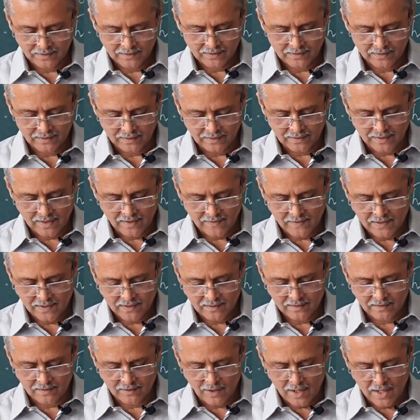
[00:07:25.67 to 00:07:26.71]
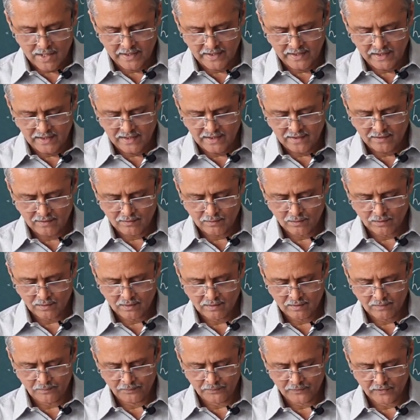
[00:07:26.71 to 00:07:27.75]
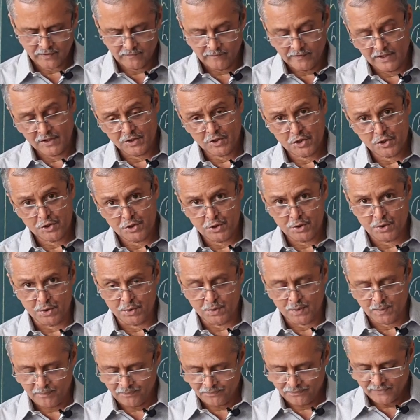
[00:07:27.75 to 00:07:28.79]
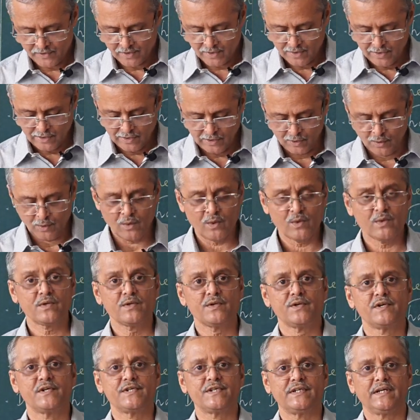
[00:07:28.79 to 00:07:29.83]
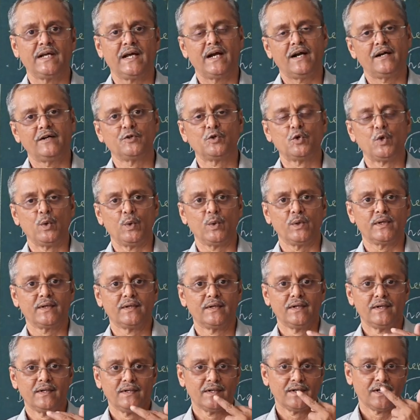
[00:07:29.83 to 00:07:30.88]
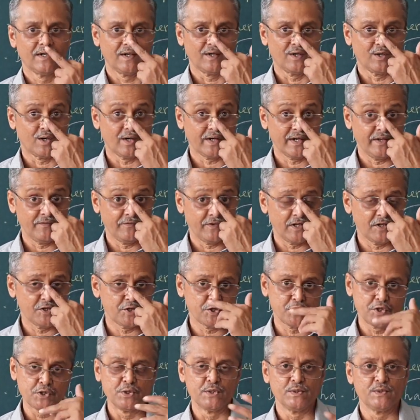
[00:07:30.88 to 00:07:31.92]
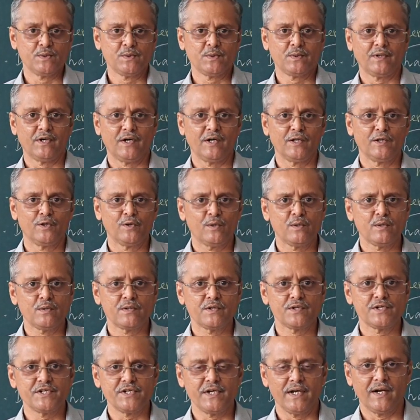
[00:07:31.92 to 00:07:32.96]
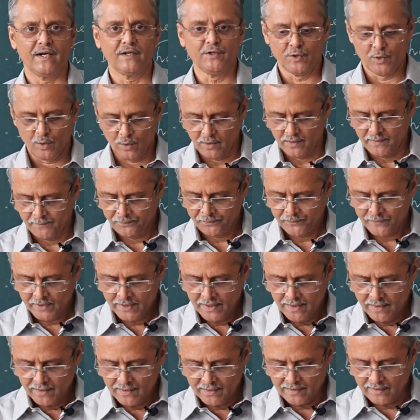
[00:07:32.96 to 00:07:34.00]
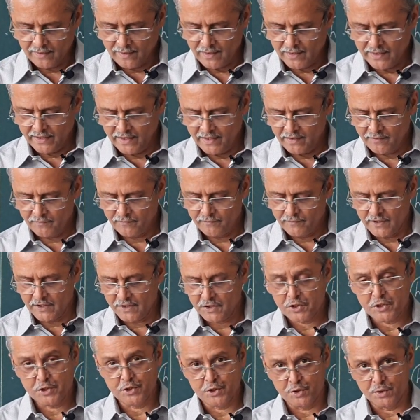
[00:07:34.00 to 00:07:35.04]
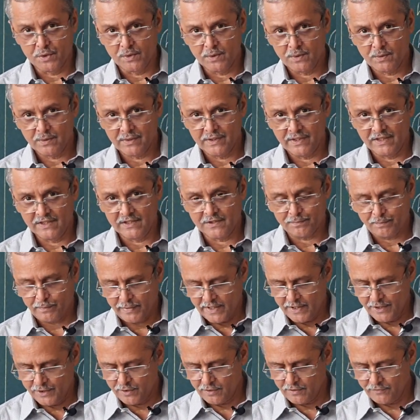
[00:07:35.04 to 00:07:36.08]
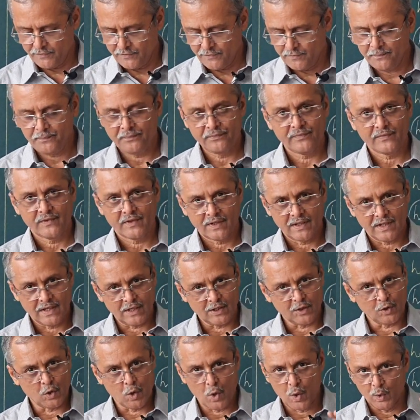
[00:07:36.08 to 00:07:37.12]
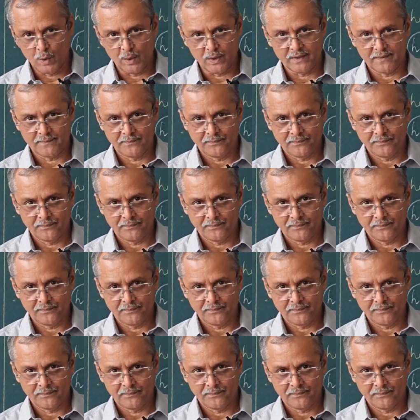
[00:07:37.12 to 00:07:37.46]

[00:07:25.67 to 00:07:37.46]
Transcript: Ronnie went too although she had cold. Ronnie went too although she had cold. Ronnie went too in spite of her cold.